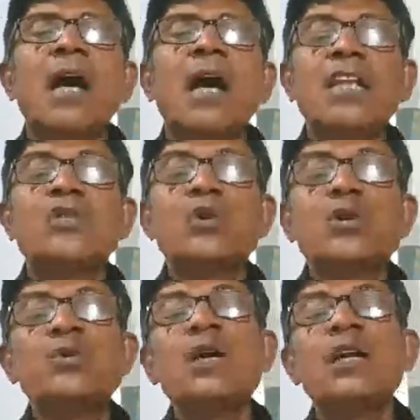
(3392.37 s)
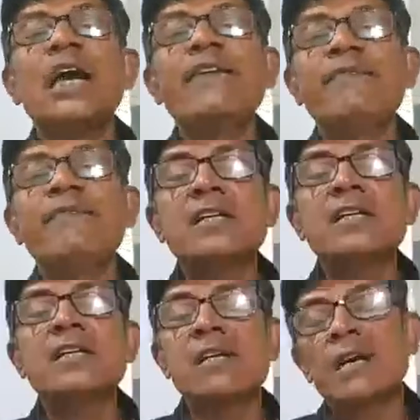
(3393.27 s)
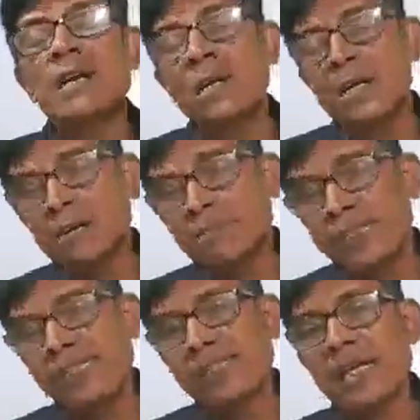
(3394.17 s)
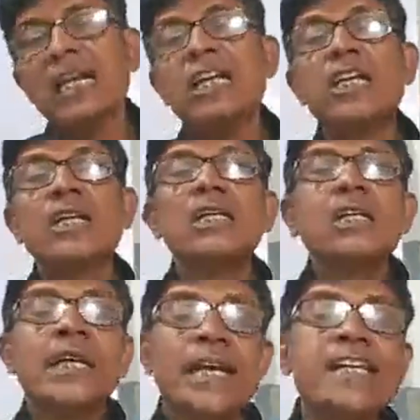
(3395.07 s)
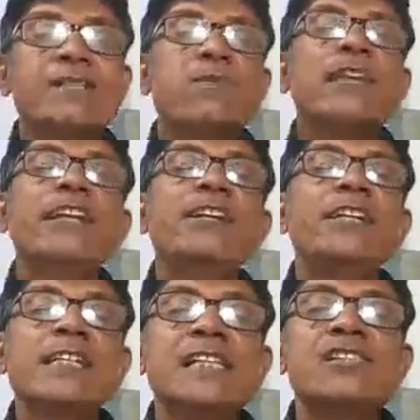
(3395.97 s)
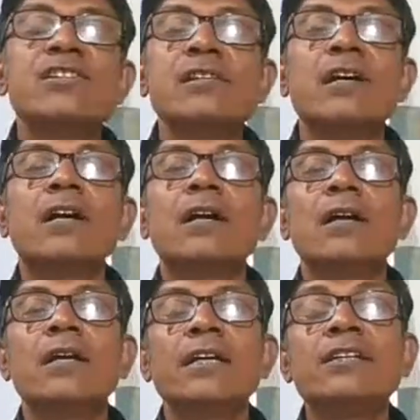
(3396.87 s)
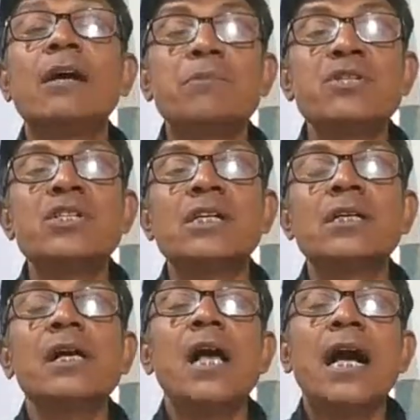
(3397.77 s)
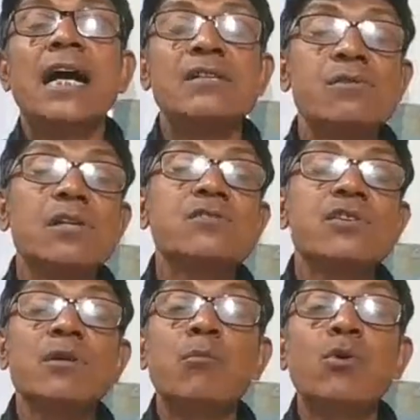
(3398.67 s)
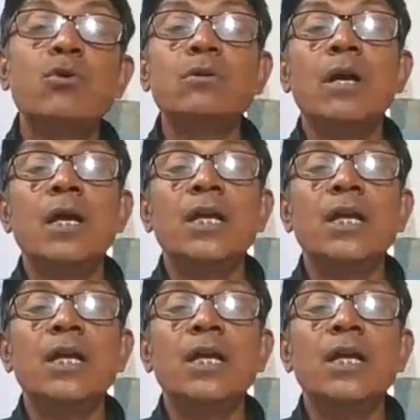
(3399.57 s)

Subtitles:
I'll show you the live classes. Means I'll explain in details in computer as well as on the board.